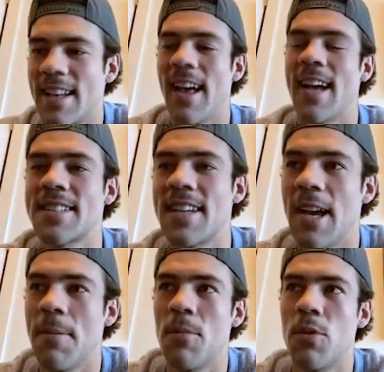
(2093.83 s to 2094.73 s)
last
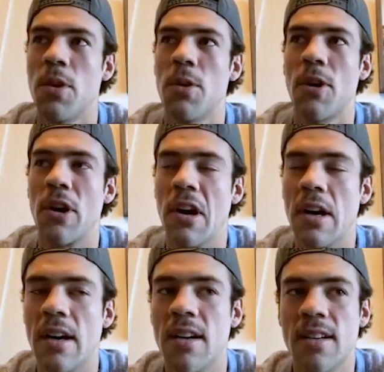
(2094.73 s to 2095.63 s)
game we
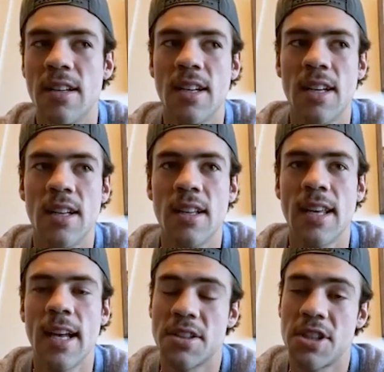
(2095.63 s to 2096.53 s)
were,
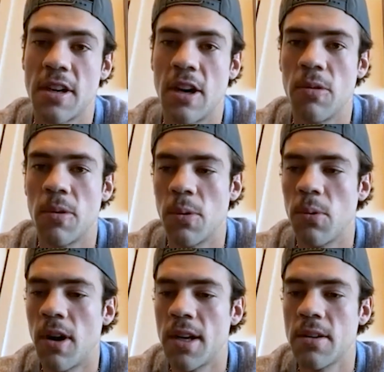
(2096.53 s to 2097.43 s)
he had a shutout when we
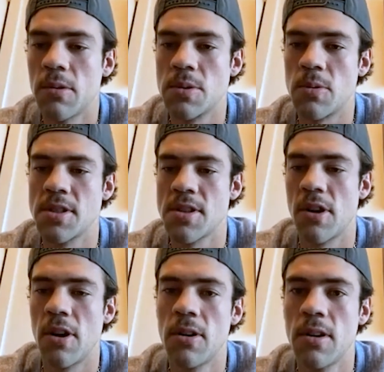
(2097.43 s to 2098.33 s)
won. It was
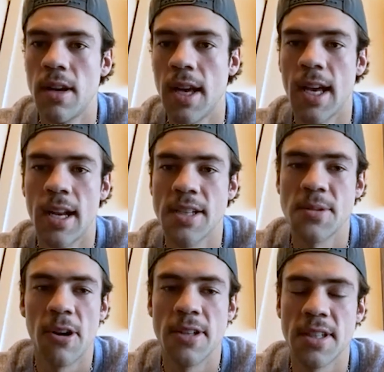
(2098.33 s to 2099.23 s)
1-0. And I
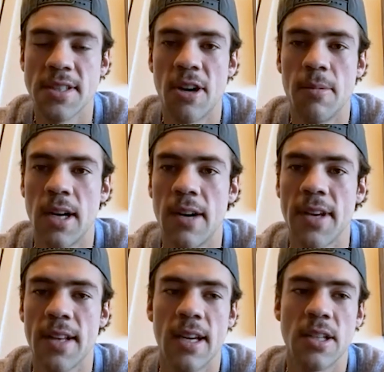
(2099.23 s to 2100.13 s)
swear he took his helmet off.
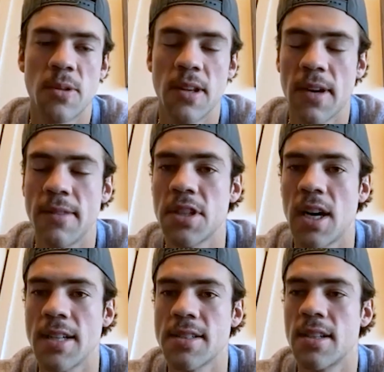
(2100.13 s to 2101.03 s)
He had like 25
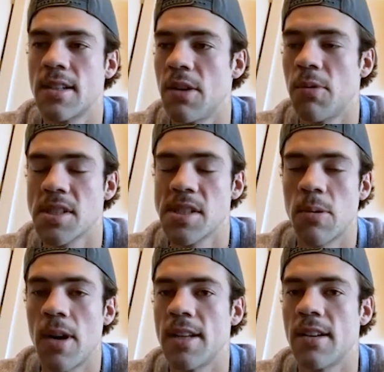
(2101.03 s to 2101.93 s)
shots and he wasn't
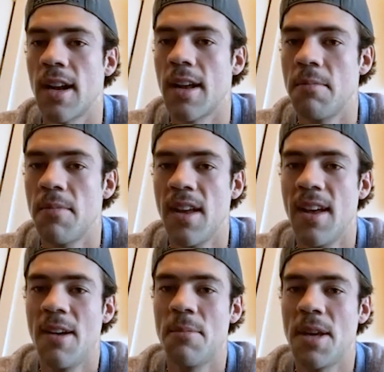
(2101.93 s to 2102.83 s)
sweating. And
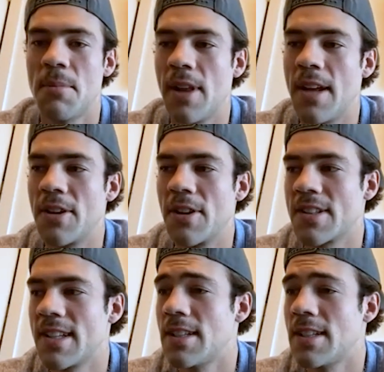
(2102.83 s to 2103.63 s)
me and Blender looked at